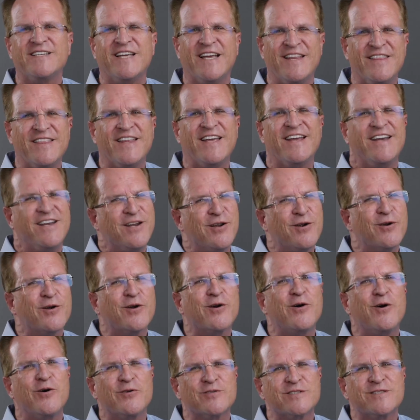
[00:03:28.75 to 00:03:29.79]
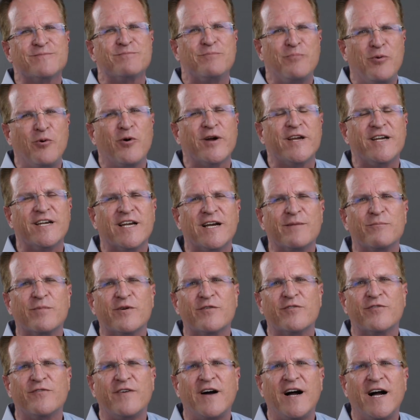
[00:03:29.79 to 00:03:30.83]
And then here goes point
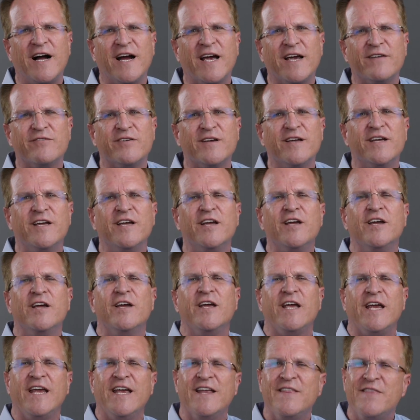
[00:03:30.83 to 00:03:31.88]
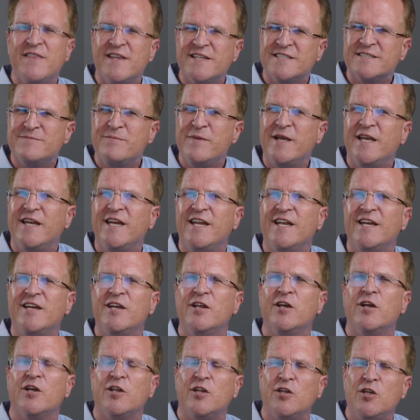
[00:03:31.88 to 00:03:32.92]
number 5. In this
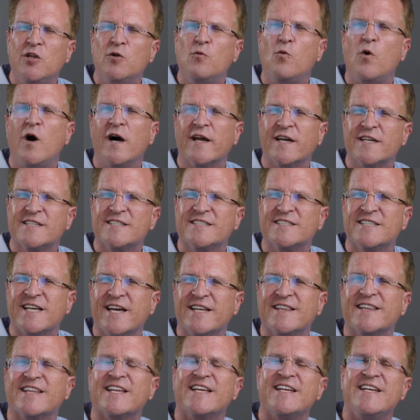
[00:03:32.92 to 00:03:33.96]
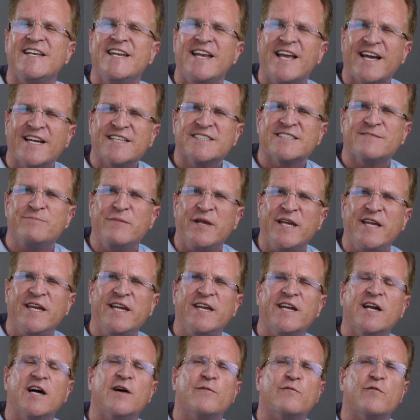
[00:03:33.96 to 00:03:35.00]
meeting, you want to set the next
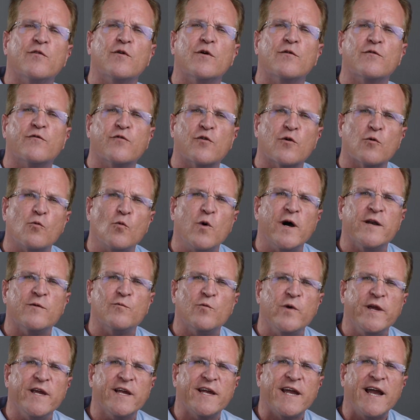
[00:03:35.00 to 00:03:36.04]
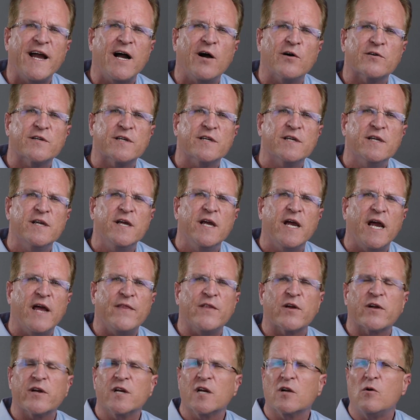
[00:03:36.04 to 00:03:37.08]
meeting up for 1 week out.
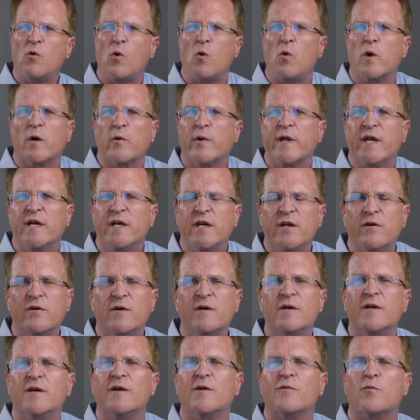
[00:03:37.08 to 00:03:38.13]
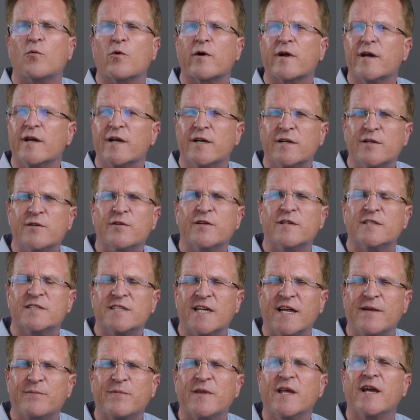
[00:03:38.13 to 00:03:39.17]
And they're going to go, well, what are we going to do? We're going to do the
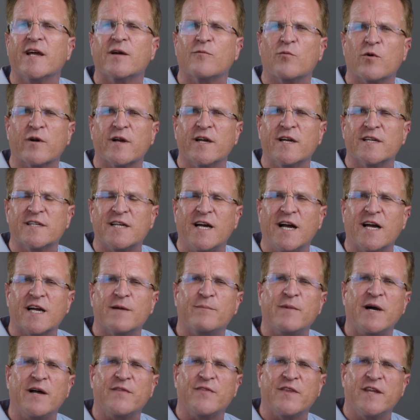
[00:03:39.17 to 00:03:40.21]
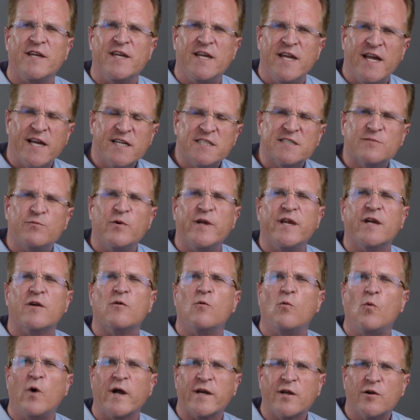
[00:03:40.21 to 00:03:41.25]
same thing. We're going to talk about the next week,
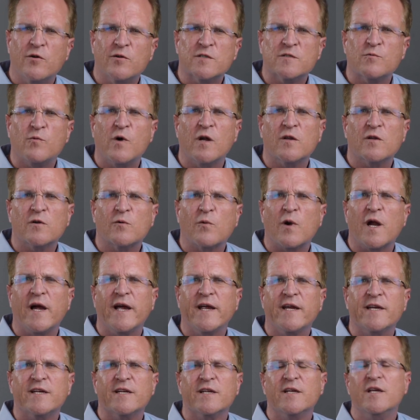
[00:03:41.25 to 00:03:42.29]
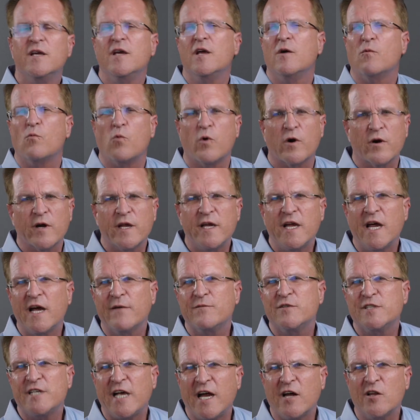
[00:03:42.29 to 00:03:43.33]
what goes well or right, where do you
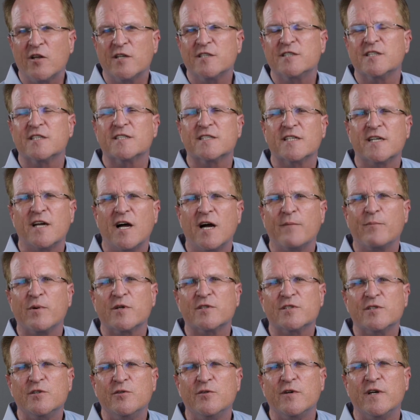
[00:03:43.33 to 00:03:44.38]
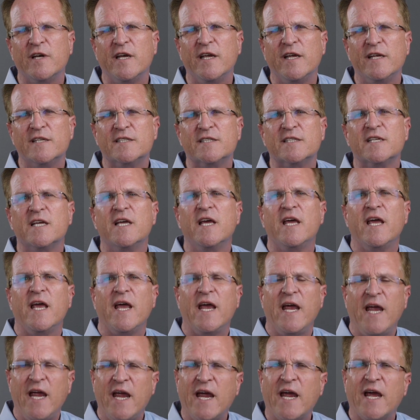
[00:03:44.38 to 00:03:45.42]
have challenges and opportunities,
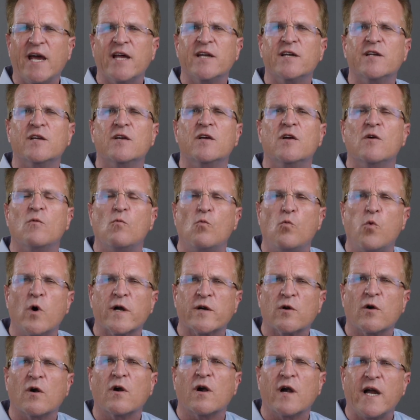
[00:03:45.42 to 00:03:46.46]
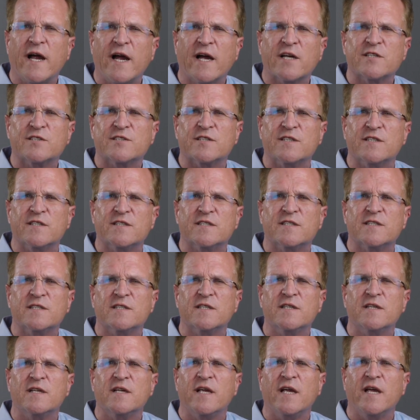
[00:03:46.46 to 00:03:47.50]
and what are our actions
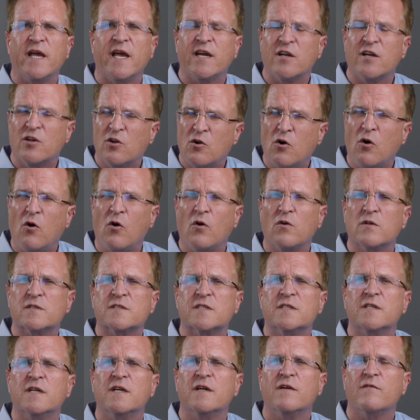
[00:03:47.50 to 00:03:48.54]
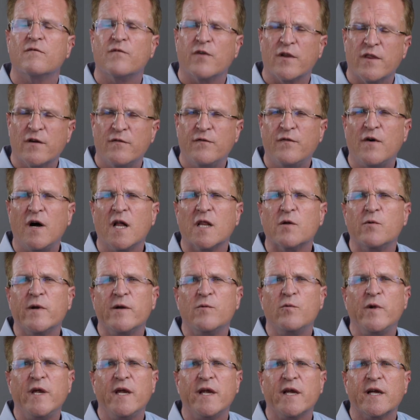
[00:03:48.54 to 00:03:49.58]
and goals for the
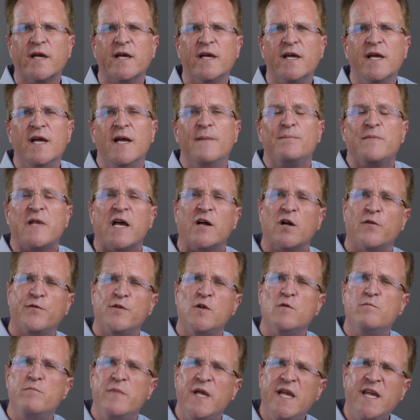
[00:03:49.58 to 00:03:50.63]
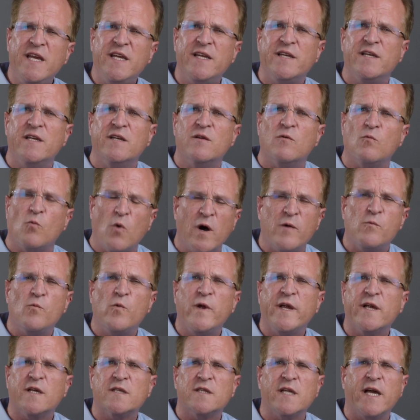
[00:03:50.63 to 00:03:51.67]
following week. Now, if you meet 1
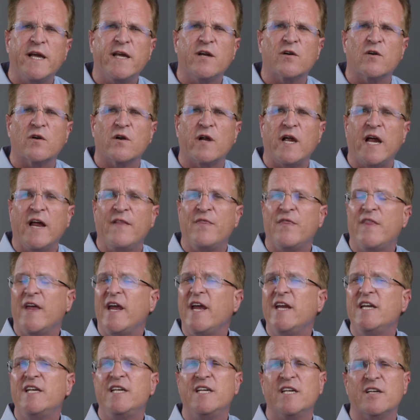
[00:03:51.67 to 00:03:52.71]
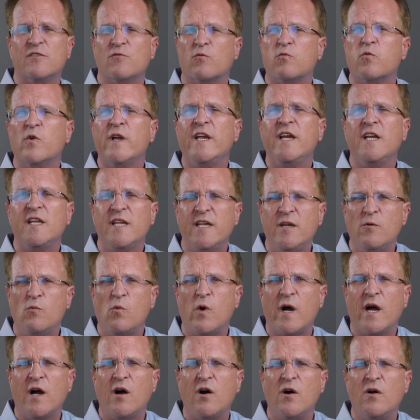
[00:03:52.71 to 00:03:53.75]
week later and they did really
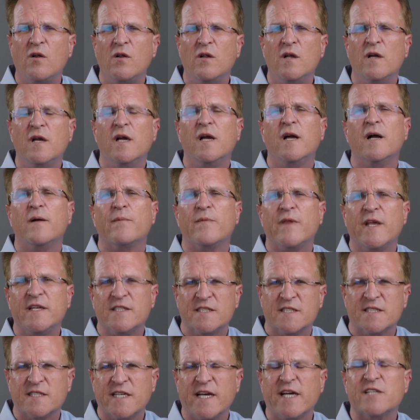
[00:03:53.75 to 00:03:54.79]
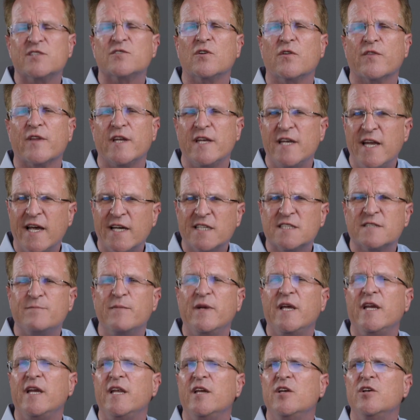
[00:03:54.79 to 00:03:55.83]
well, then schedule the next
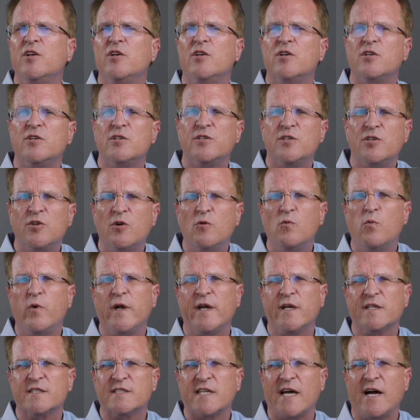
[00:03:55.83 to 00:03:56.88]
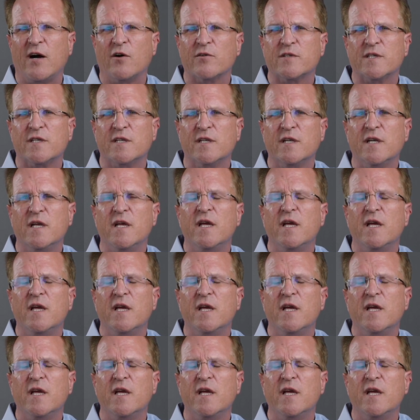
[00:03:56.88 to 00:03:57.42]
meeting 2 weeks out.